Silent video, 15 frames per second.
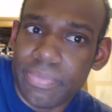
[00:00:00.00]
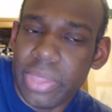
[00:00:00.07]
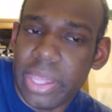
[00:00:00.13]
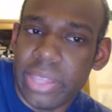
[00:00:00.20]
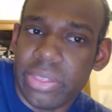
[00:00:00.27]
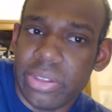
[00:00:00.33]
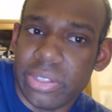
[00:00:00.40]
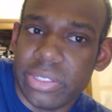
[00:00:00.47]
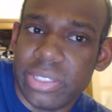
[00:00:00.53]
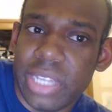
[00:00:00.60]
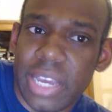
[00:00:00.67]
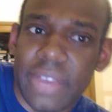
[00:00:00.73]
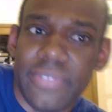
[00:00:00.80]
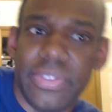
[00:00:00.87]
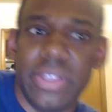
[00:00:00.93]
like their
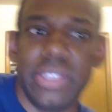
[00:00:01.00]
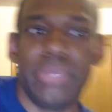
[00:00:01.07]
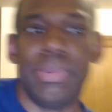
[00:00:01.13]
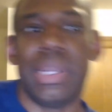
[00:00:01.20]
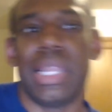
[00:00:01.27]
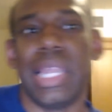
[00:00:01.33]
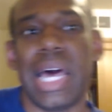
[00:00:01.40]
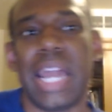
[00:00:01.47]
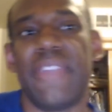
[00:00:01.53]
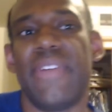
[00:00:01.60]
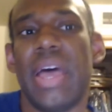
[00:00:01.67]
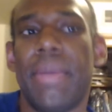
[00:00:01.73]
stuff. There's been a lot of